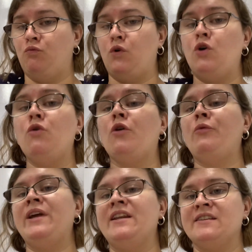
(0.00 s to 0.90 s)
who are
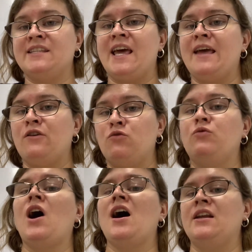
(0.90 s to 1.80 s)
we to say who
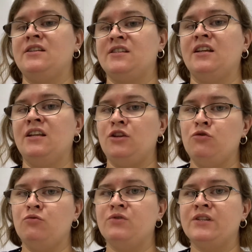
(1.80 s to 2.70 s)
God is going to
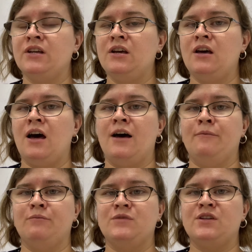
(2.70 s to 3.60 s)
use
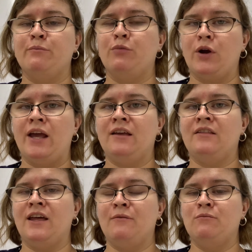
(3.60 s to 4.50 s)
um, to bring
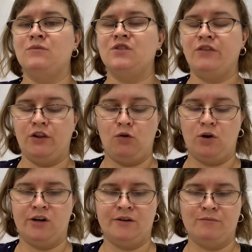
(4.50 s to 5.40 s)
them to the
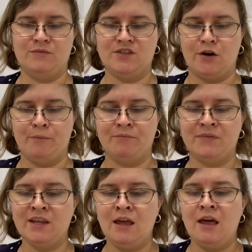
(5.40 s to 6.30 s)
Lord? So
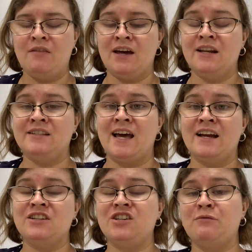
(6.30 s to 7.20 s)
that is
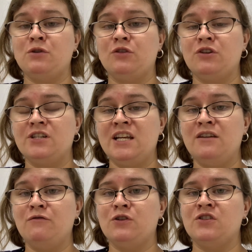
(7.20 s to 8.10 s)
Acts chapter
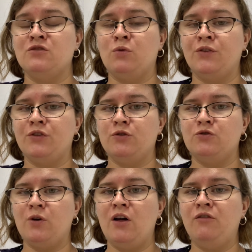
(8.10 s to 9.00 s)
13, verses 1 through
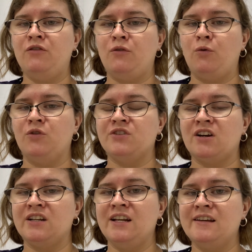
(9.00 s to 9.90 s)
12. We'll
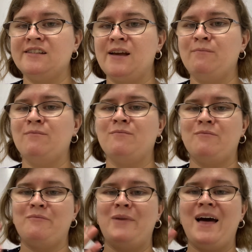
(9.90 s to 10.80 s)
talk to you next time.
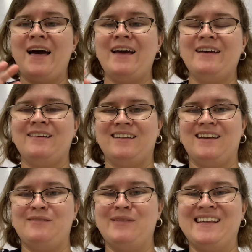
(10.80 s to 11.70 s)
Bye.
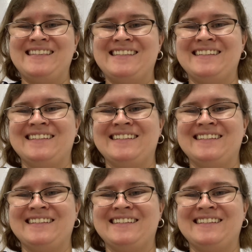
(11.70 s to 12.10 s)
God bless.